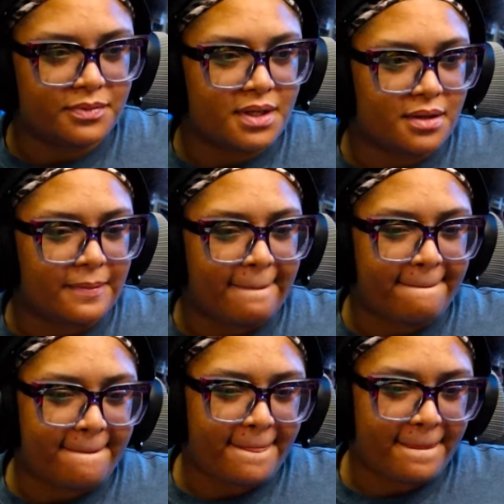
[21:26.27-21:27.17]
You made a vow
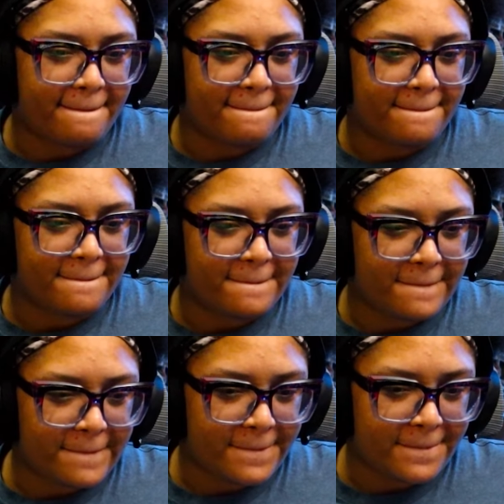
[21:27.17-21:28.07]
to me
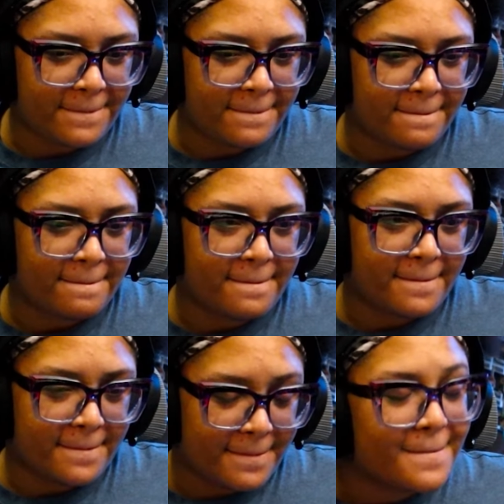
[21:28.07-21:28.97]
too. Or
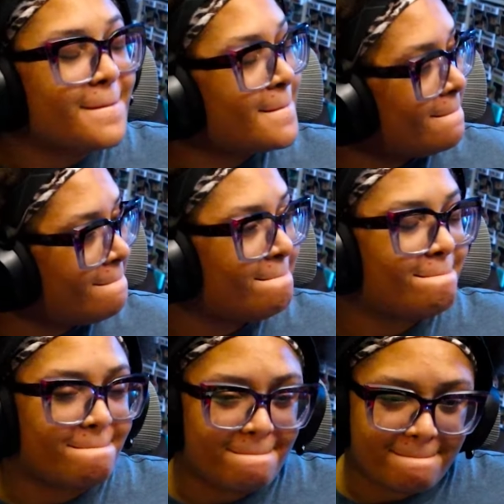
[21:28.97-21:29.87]
has our wedding day
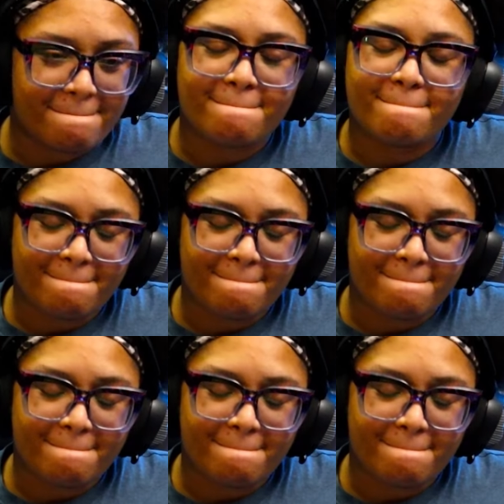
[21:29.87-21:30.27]
slipped your mind?